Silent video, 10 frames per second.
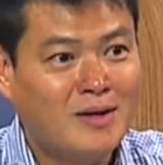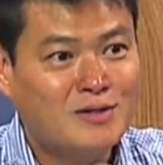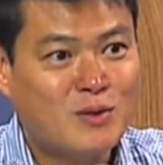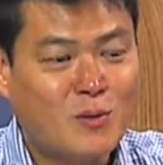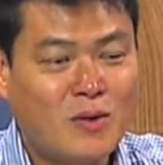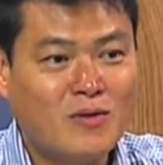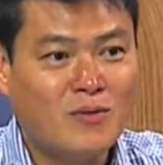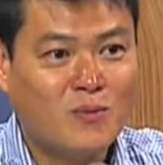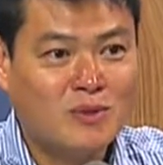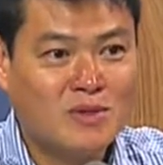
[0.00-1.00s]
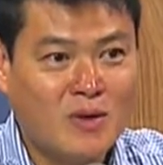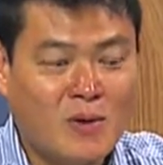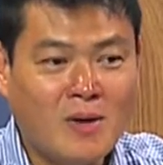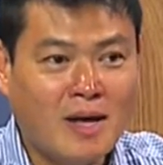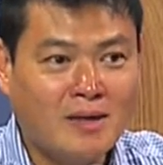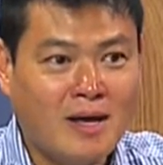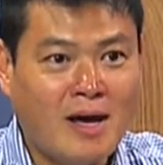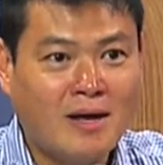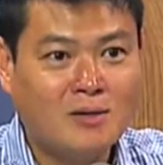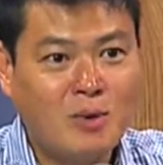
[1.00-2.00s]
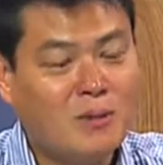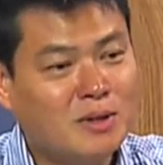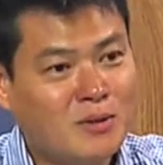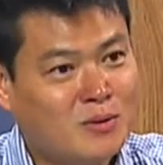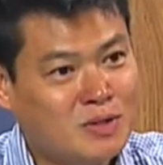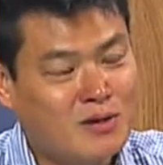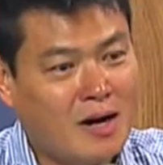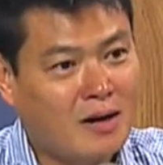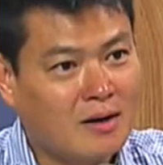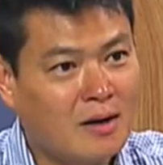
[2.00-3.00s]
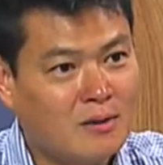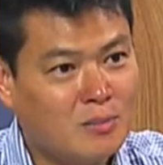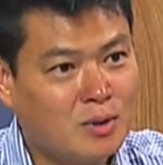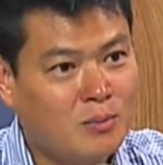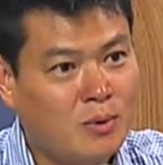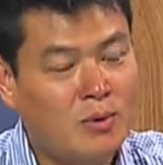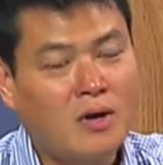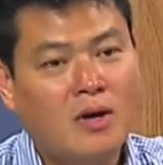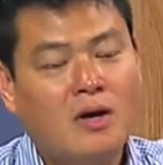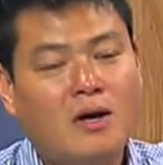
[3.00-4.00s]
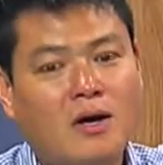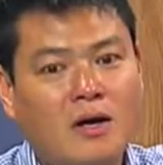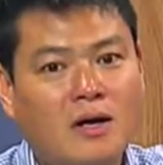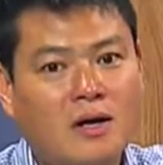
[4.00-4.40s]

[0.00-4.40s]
so with a goal like that, you probably don't need to hire a lot of people, and